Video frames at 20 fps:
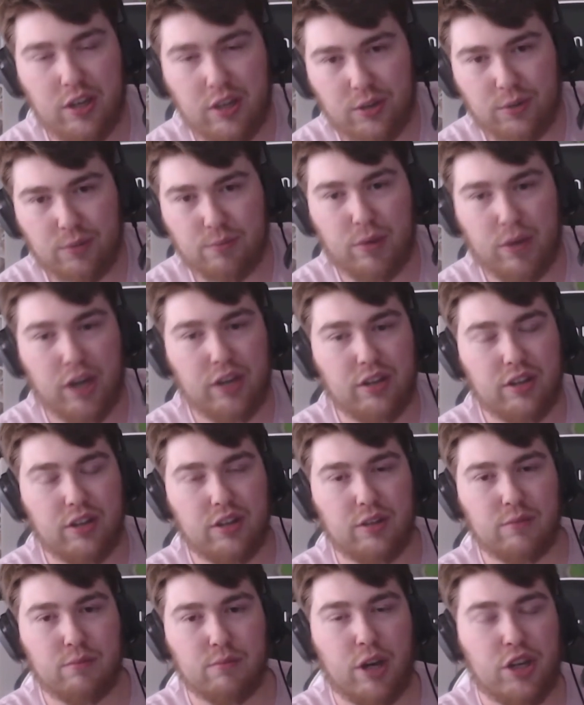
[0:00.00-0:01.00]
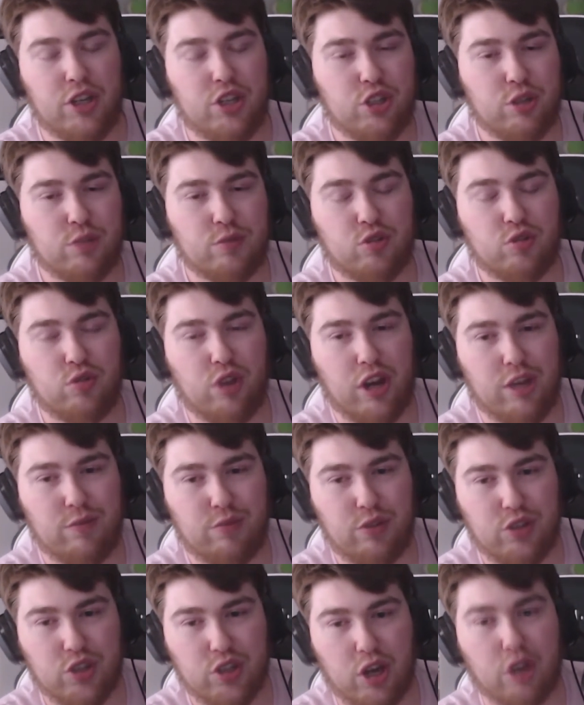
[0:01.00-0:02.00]
my
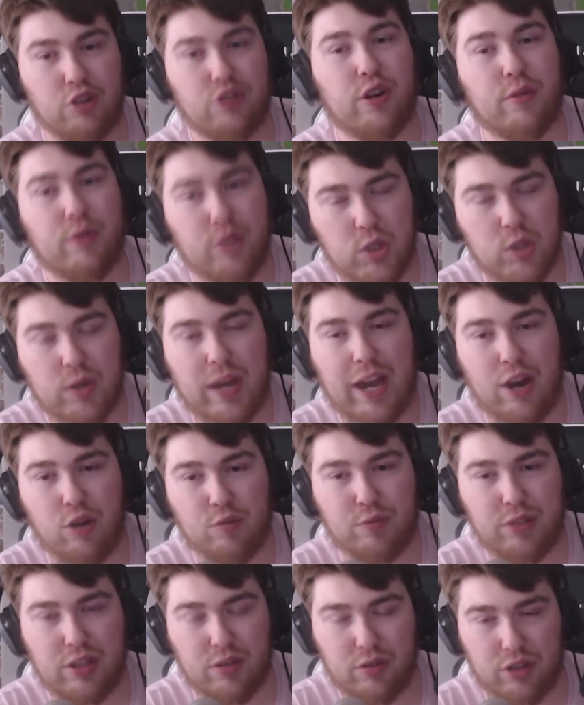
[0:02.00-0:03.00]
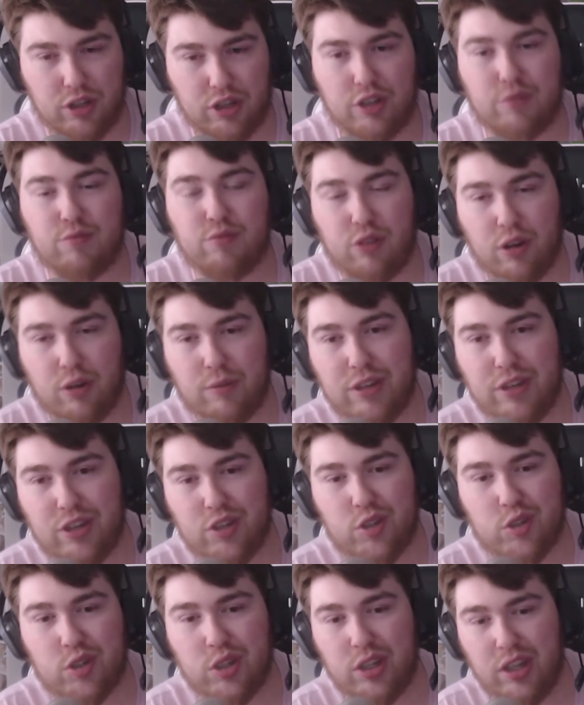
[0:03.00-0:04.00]
subscribers are going to help you, and I
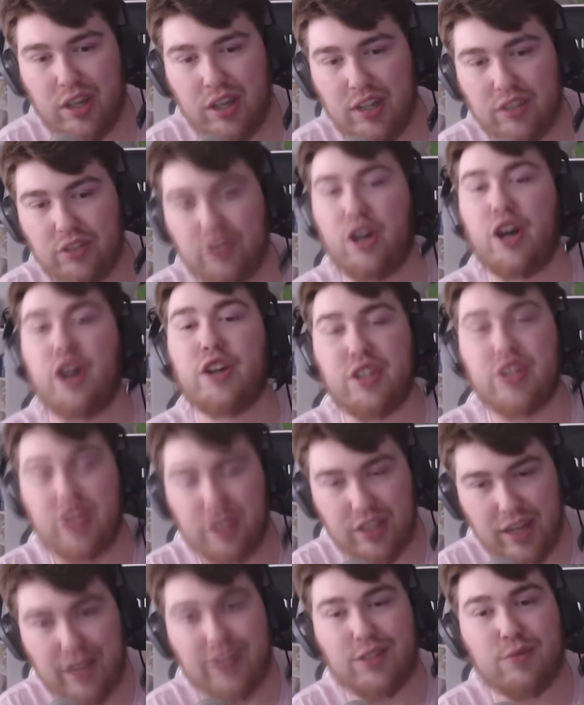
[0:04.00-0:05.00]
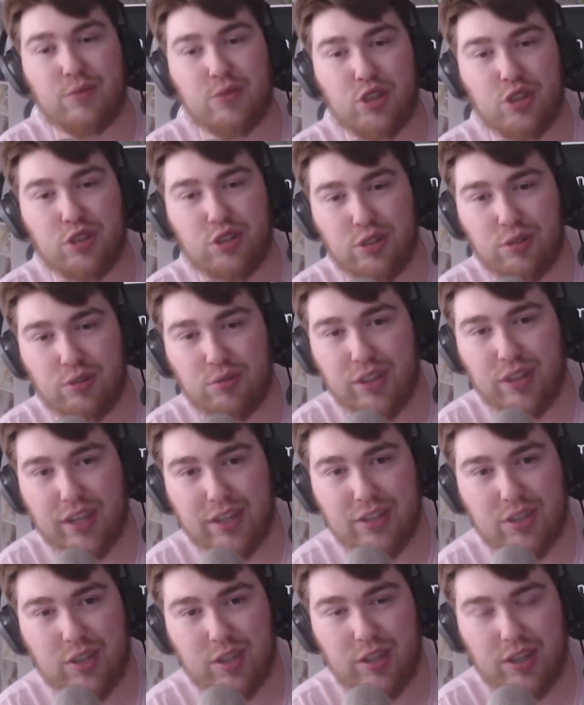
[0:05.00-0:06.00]
promise that I can get them to do
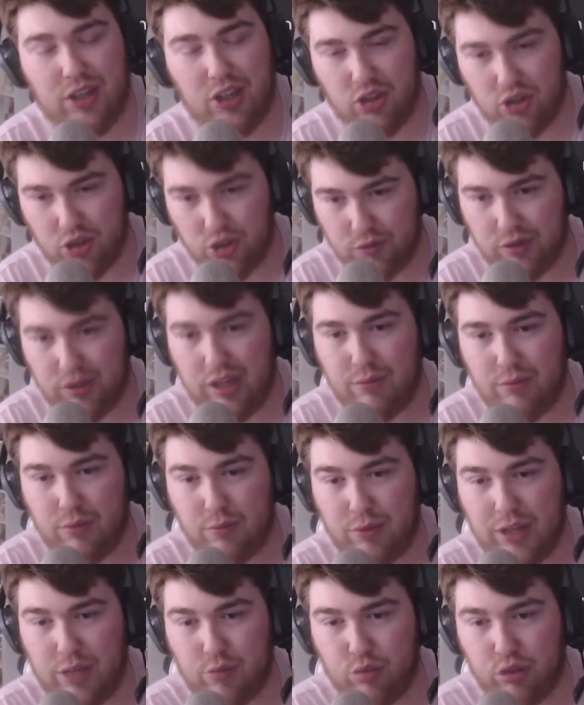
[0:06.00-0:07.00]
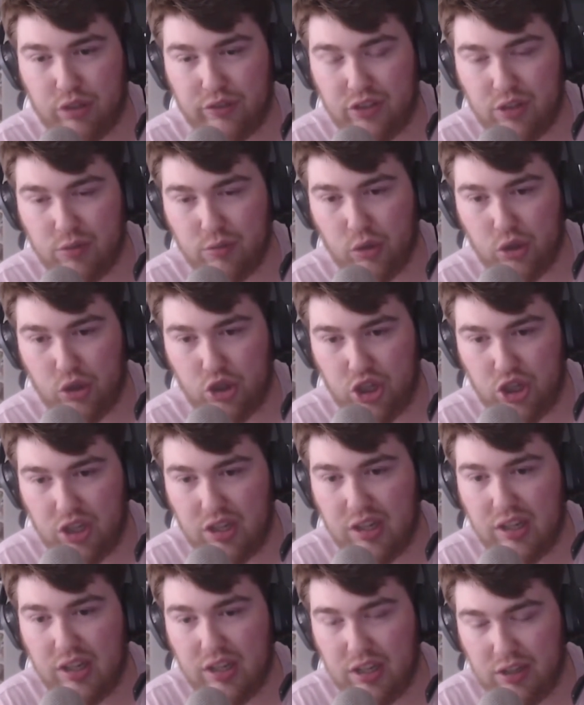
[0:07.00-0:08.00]
that. So remember, people, if you're watching,
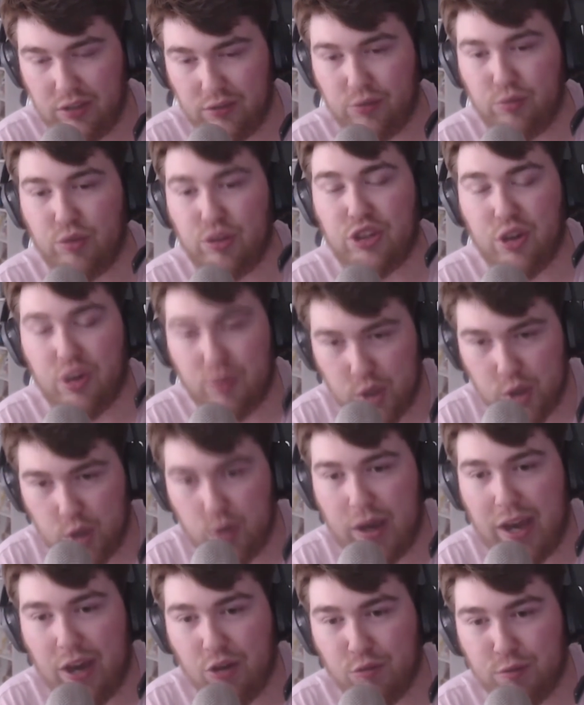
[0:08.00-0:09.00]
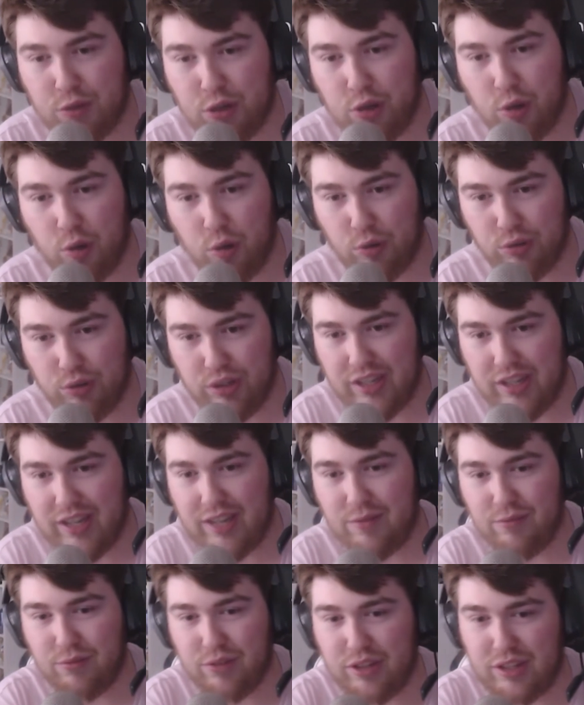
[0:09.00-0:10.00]
we're going to help Courtney,
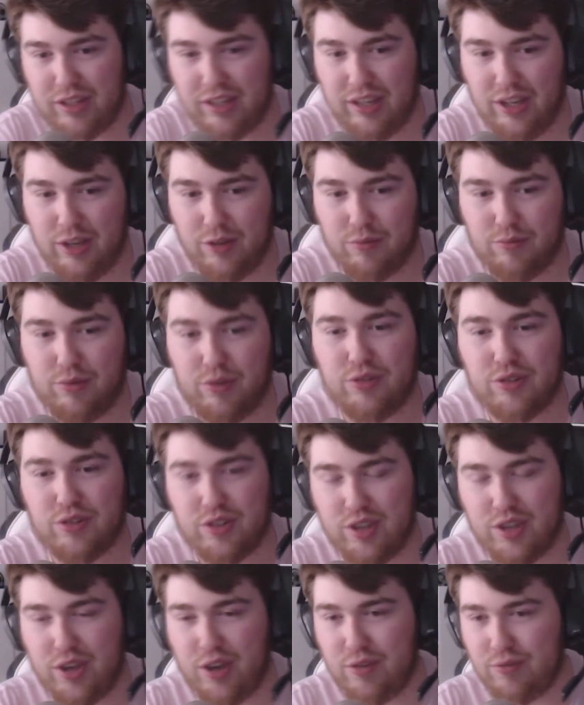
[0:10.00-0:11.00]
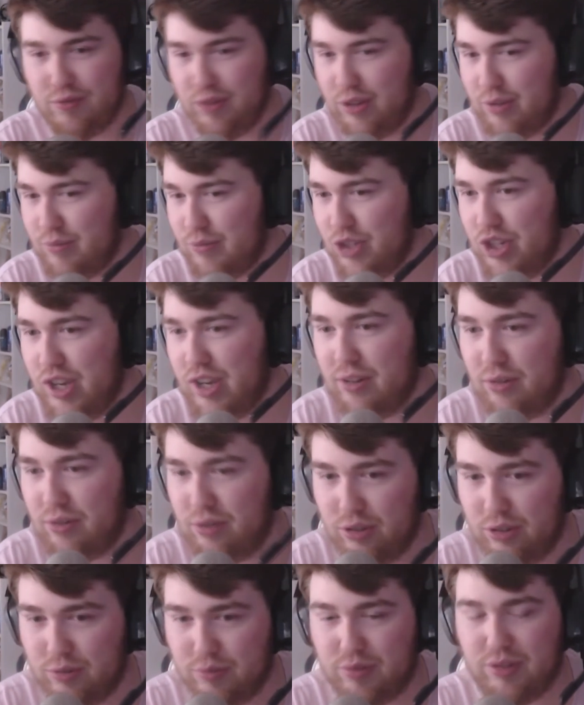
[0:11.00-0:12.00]
ain't we? Boost her channel
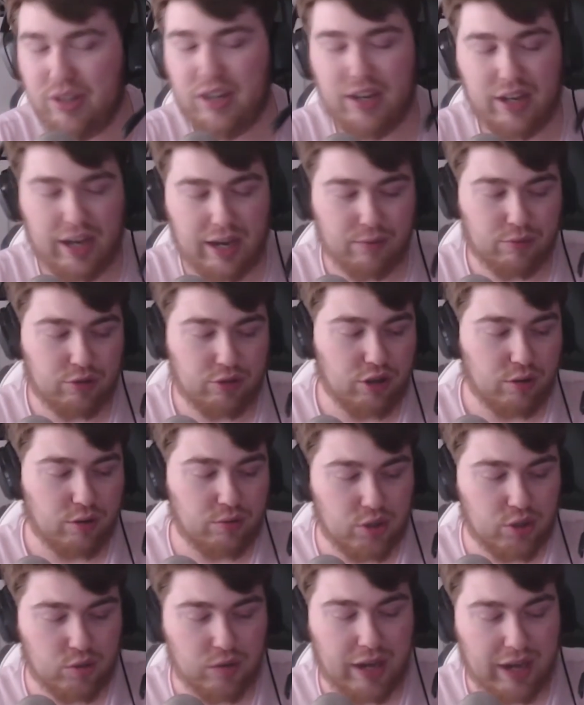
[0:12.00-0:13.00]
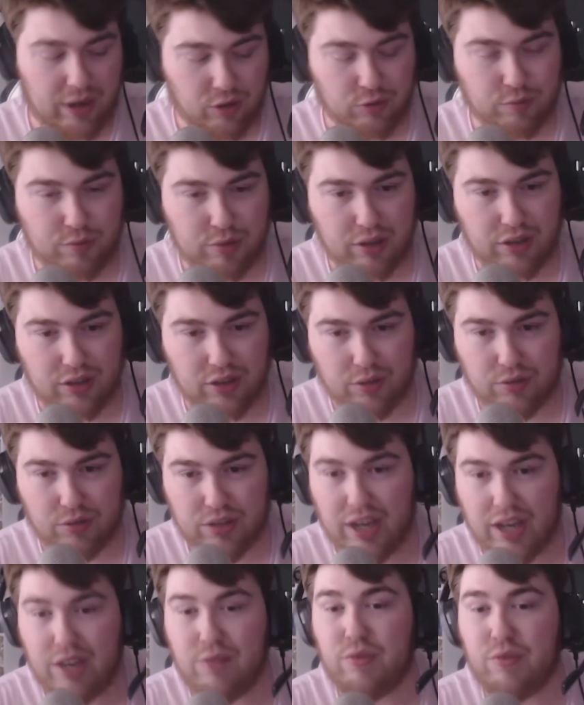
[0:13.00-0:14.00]
up, and we're going to help her,
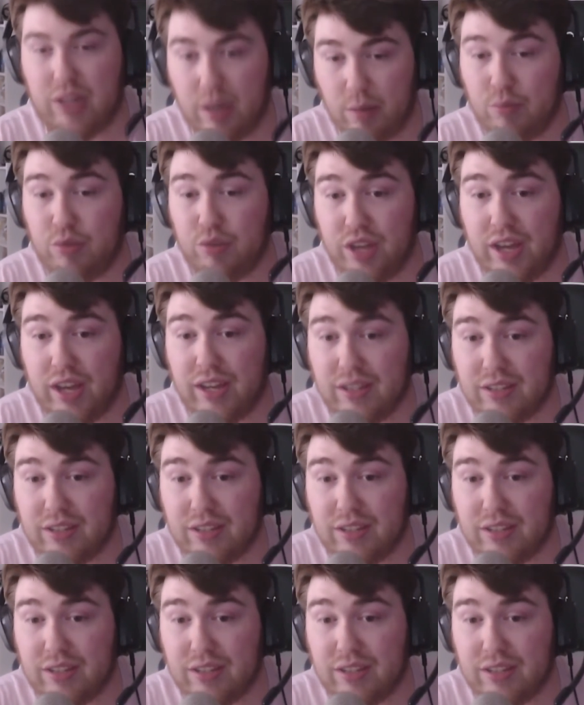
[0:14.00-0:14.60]
okay? Remember that.